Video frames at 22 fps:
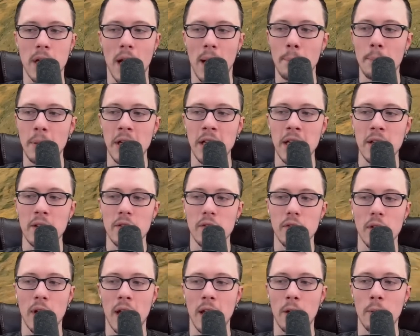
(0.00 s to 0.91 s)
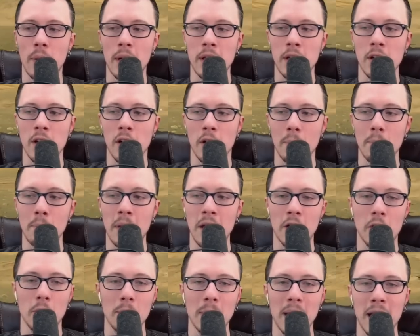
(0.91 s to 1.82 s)
companies, like when you're
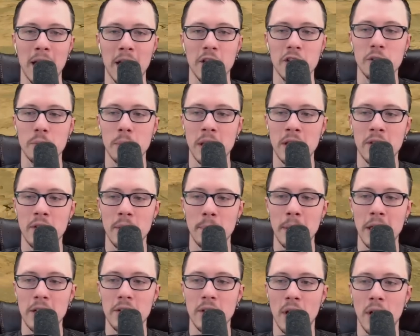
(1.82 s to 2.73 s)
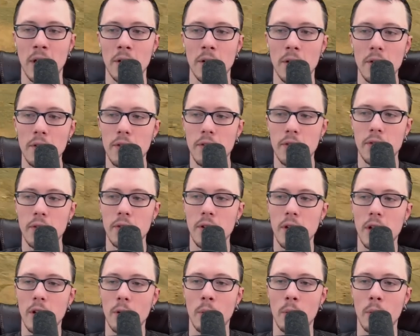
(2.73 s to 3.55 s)
middle management at McDonald's,